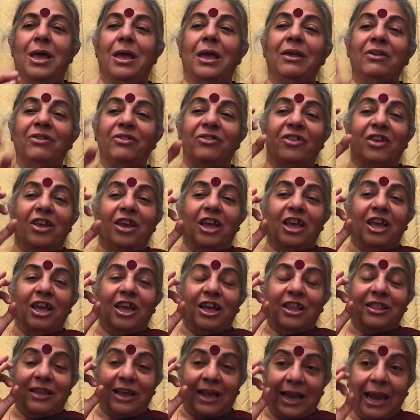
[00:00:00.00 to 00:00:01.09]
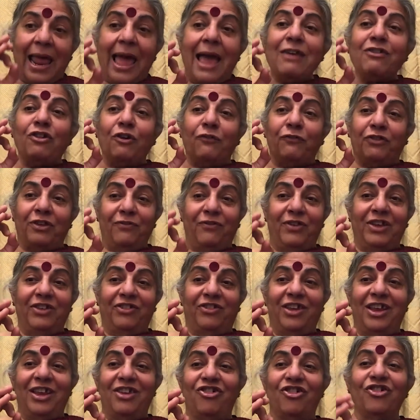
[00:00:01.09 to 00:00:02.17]
is the clash of
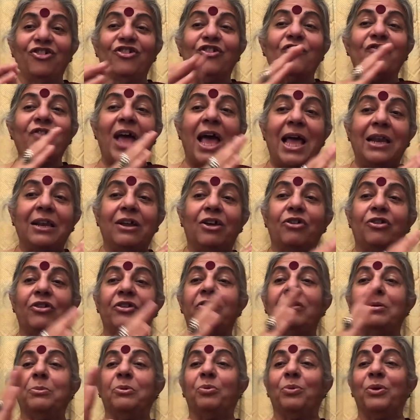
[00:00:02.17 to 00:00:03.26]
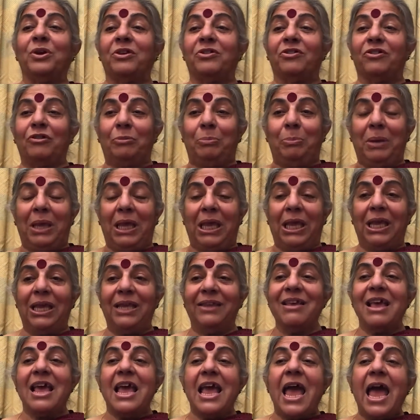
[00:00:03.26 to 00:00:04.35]
civilizations, of algorithms versus being,
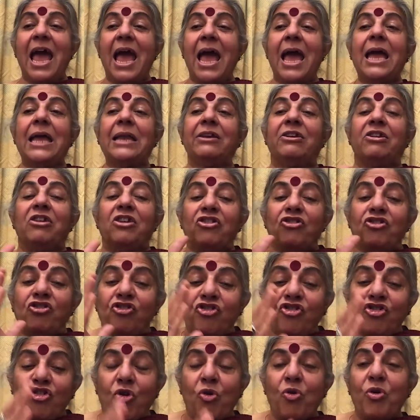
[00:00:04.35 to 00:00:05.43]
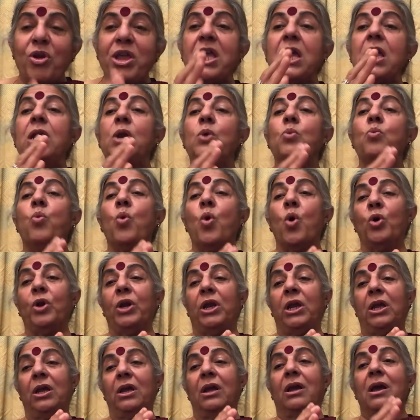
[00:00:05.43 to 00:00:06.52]
and showing and
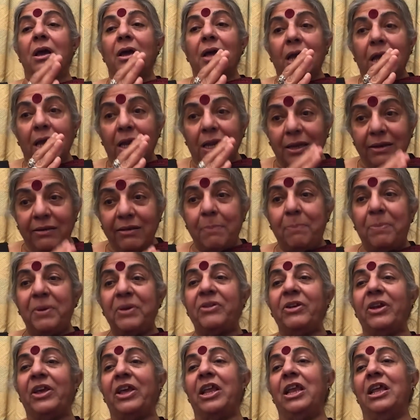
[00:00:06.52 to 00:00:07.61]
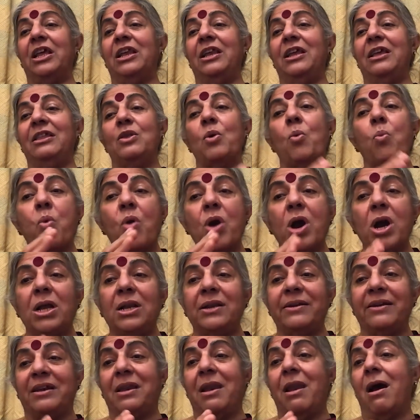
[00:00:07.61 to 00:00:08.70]
warning India, particularly the
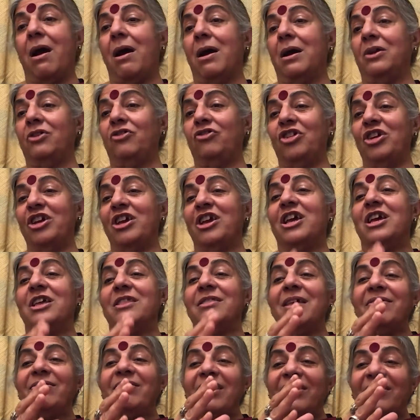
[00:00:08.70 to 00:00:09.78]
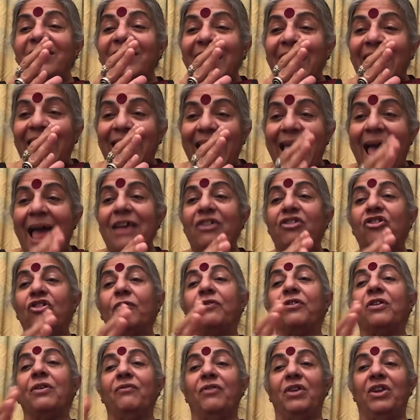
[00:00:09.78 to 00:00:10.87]
world at large, that this clash of
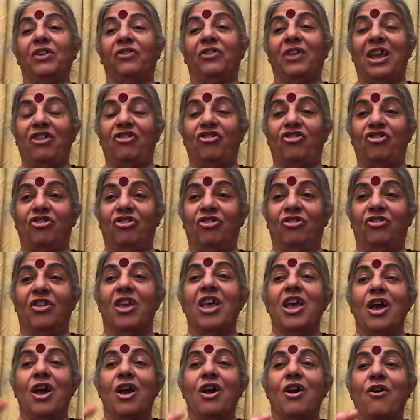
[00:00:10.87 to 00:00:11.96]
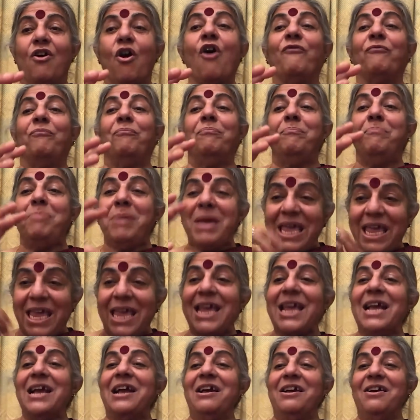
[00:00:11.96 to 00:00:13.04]
civilizations, of
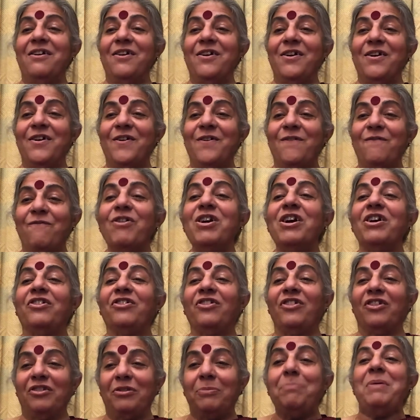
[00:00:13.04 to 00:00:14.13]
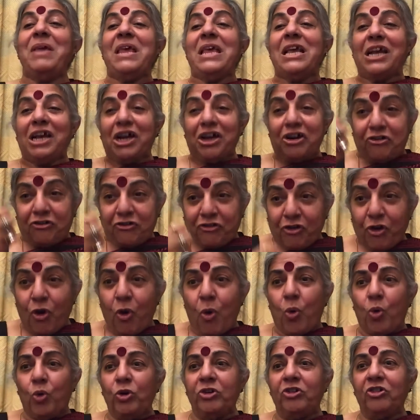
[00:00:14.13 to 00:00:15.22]
being versus being
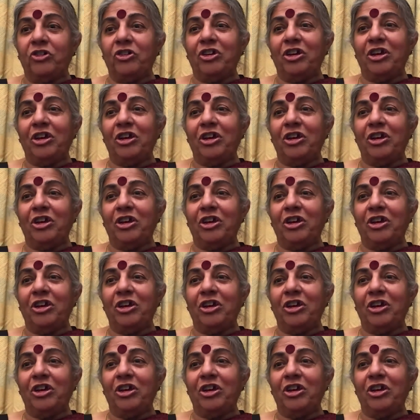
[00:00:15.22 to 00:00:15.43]
controlled,